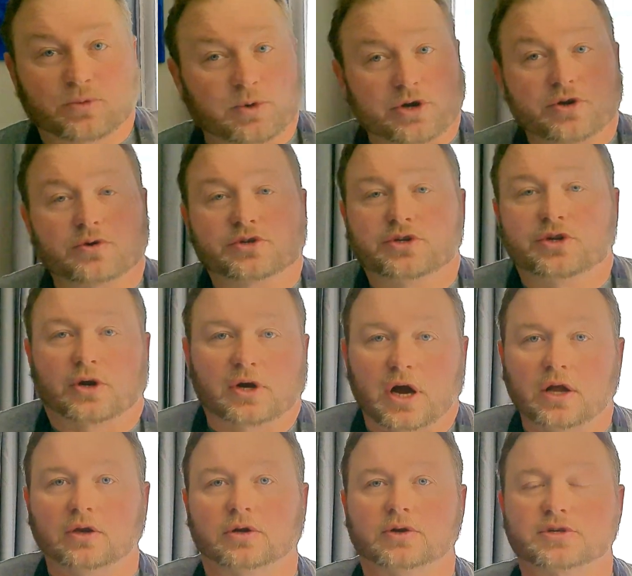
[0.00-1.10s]
when you're using your
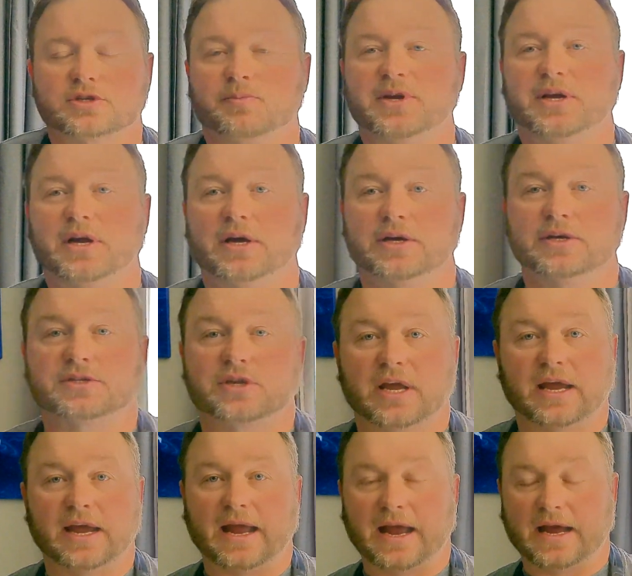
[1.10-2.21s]
colors, because
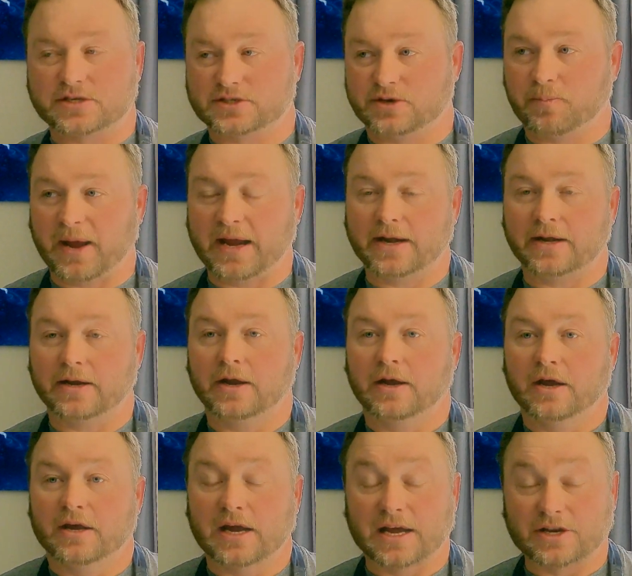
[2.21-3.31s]
as
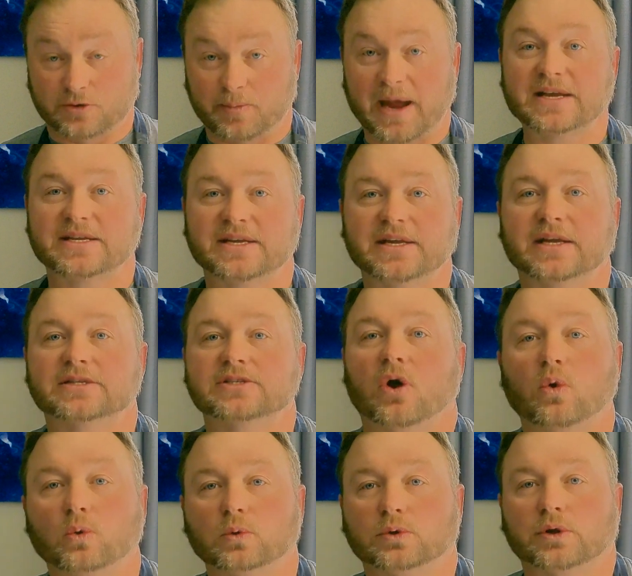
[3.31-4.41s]
your painting gets
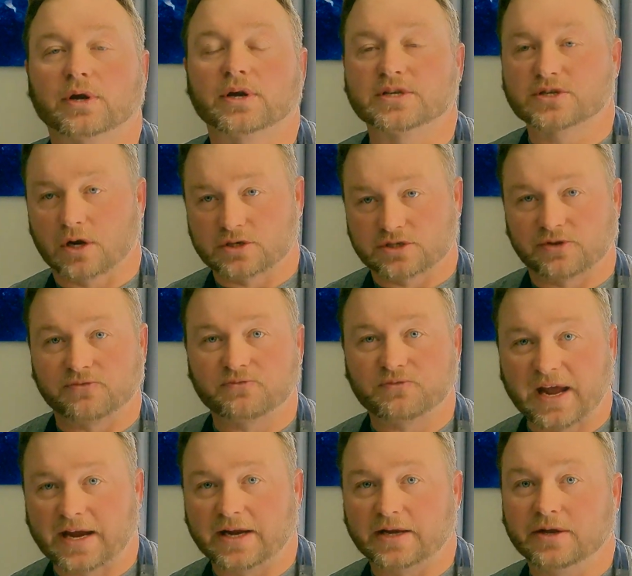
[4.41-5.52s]
older and starts to
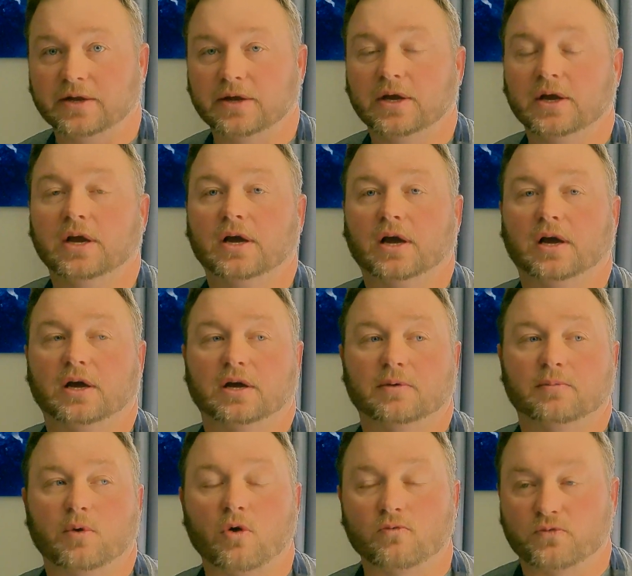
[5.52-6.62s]
fade
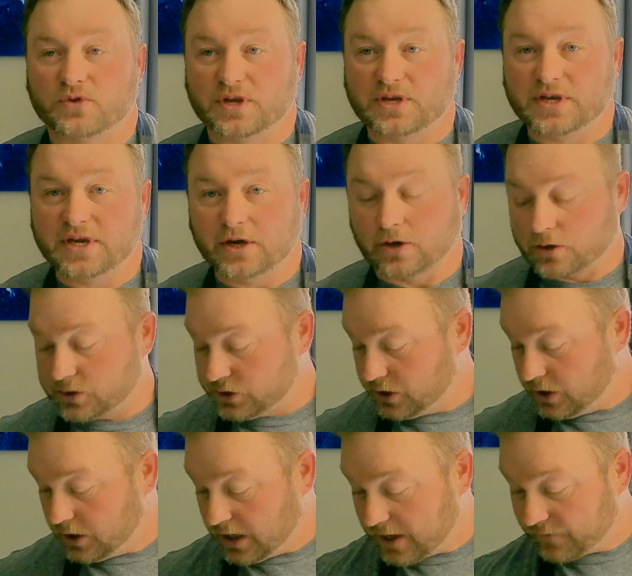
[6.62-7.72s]
over the years,
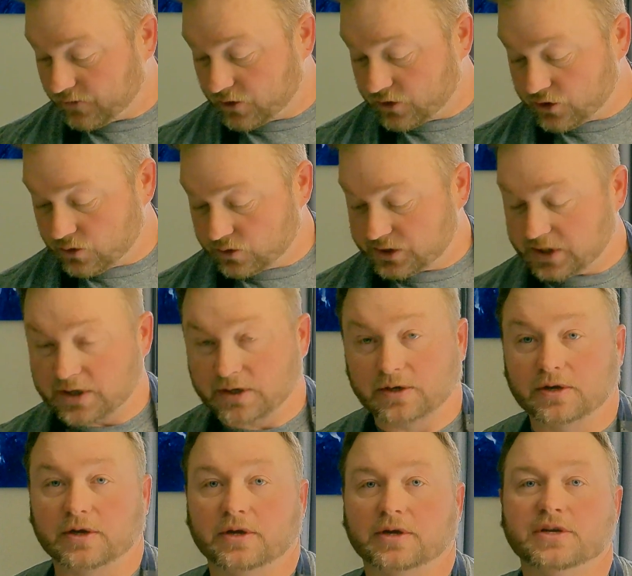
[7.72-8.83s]
if you're using
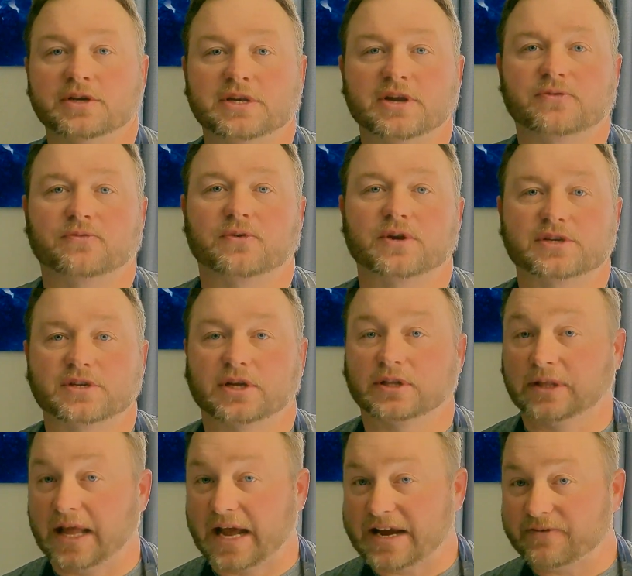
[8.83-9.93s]
different
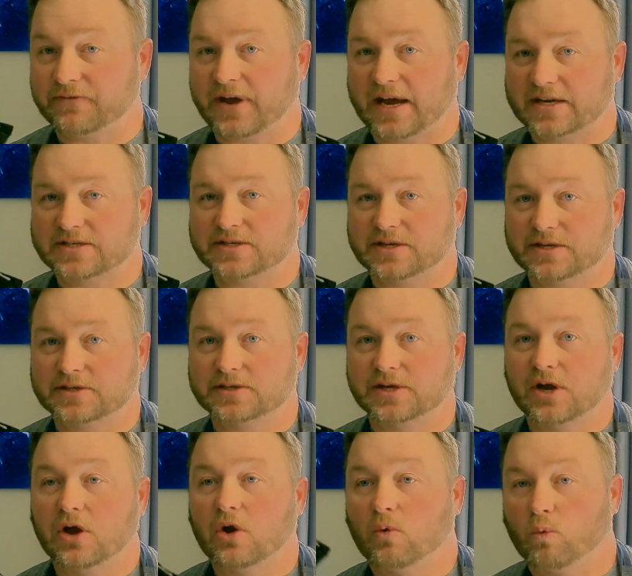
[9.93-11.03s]
Lightfastness,
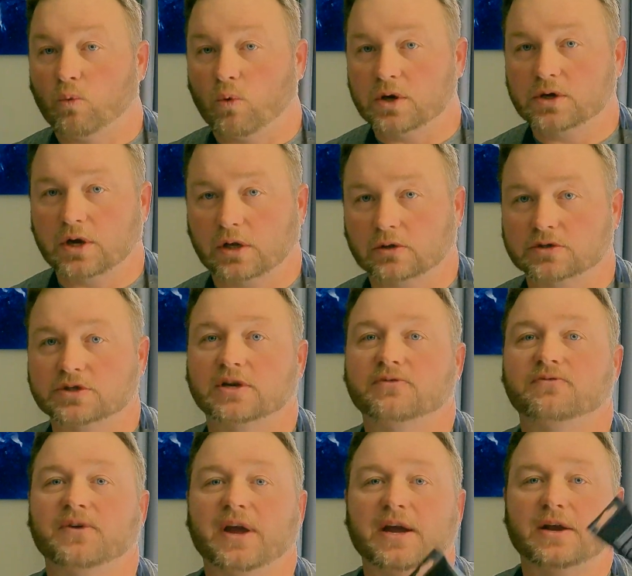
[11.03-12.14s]
one color is going to
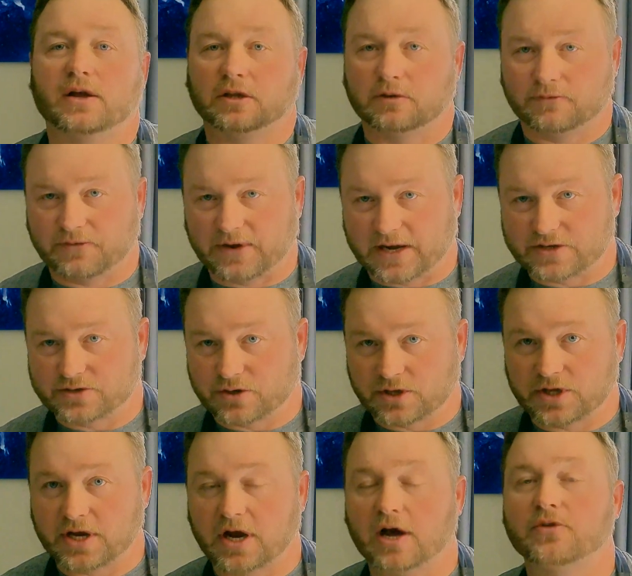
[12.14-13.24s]
fade a little faster than
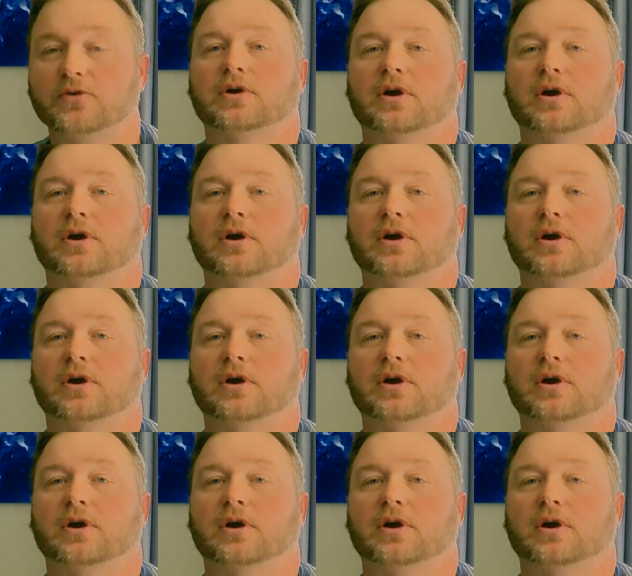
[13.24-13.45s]
the other